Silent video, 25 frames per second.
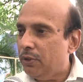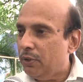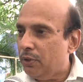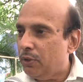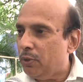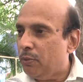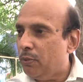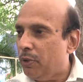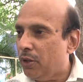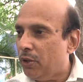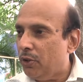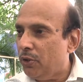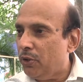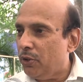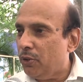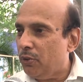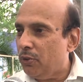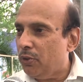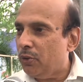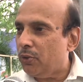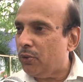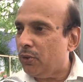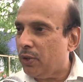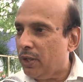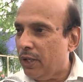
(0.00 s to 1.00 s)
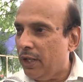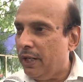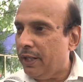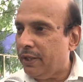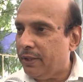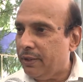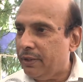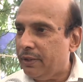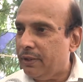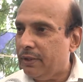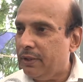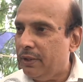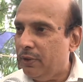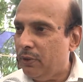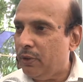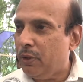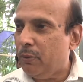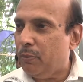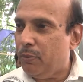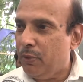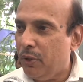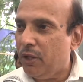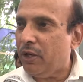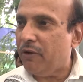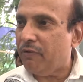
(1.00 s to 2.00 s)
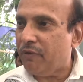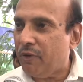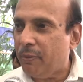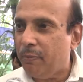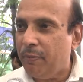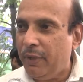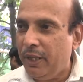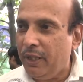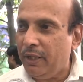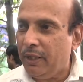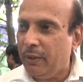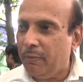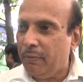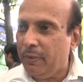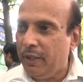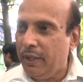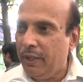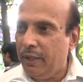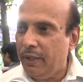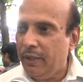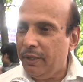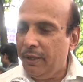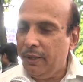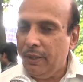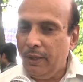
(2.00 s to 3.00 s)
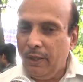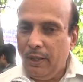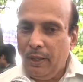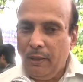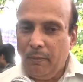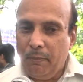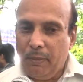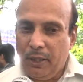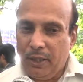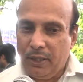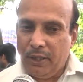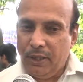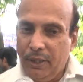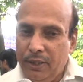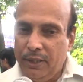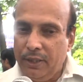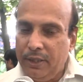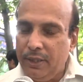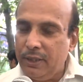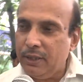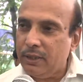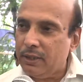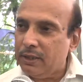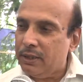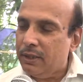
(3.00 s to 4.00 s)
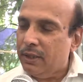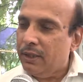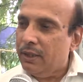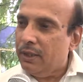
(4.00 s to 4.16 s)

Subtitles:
tomorrow you go to collect your report after paying the money. But here is